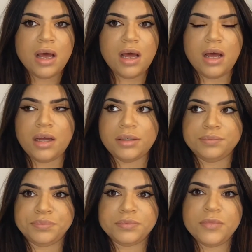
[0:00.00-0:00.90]
how
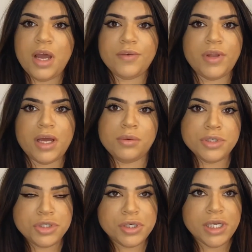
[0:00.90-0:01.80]
I felt I
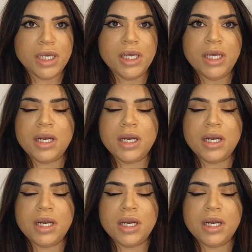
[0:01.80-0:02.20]
was treated,